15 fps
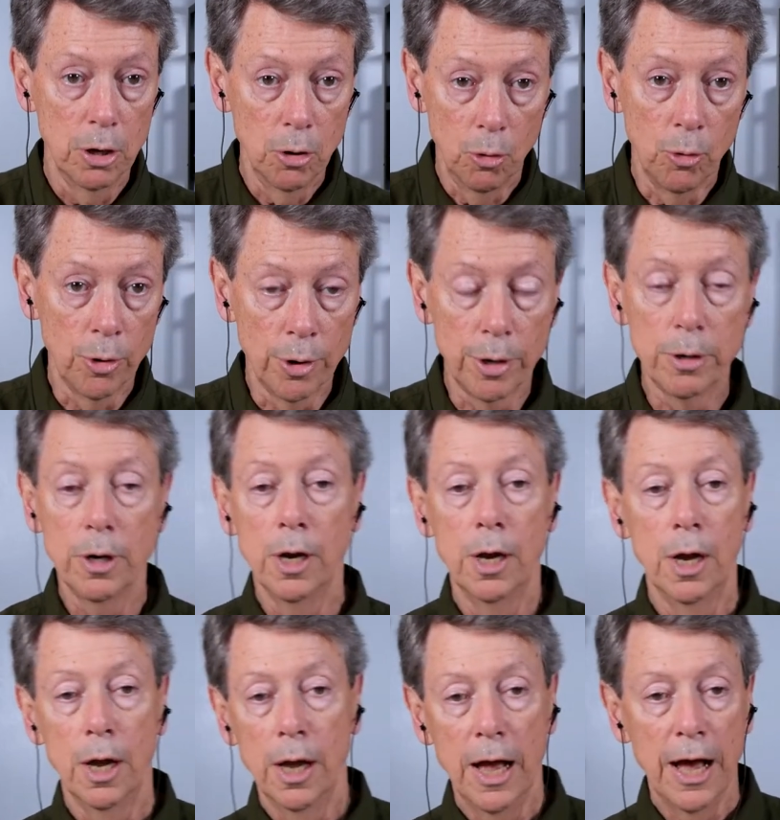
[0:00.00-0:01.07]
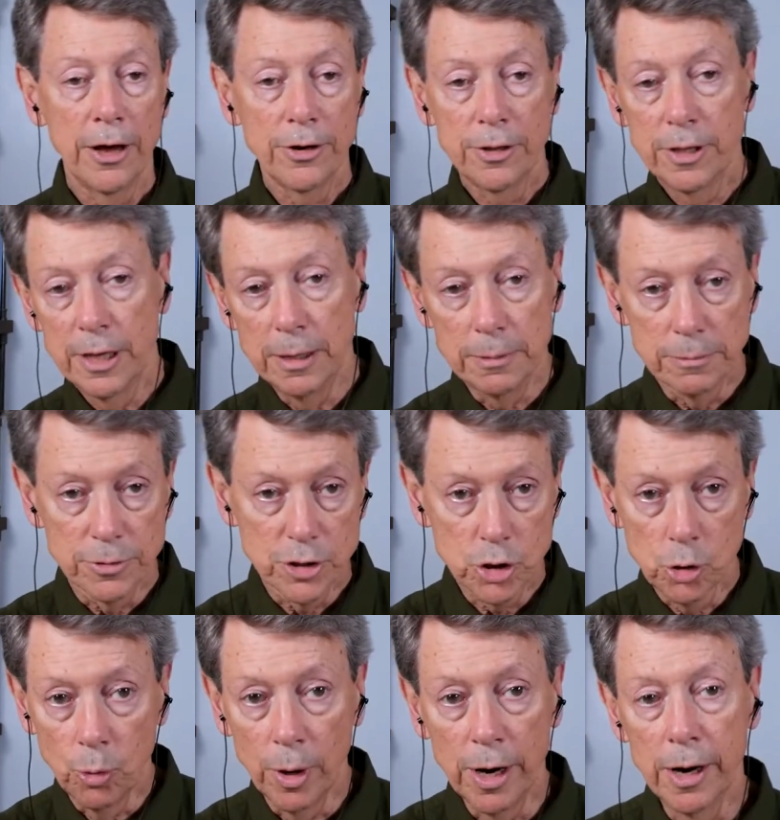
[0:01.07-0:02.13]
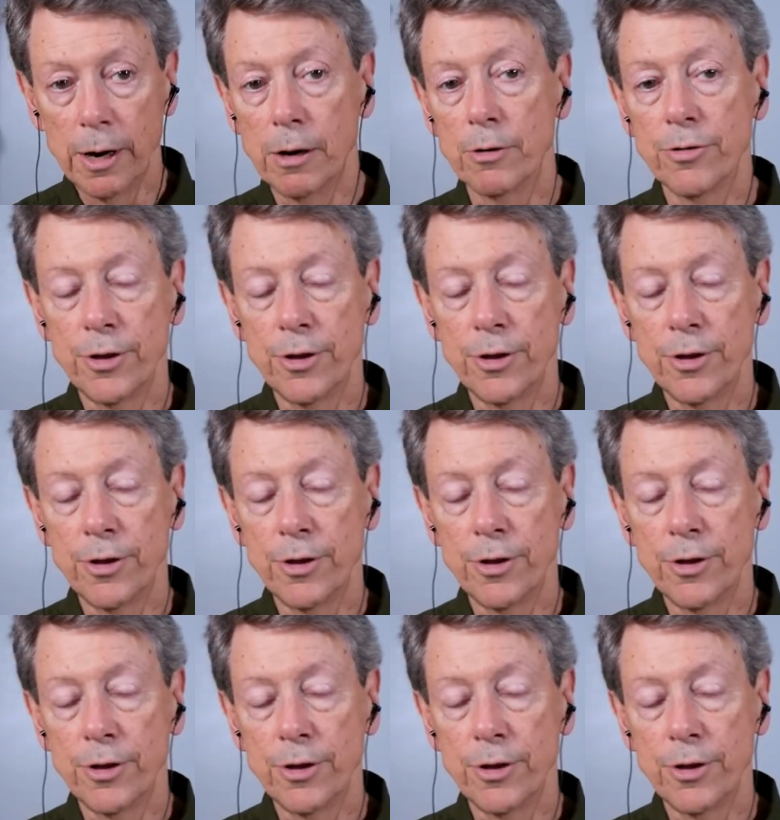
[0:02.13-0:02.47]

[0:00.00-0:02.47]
Or how do they square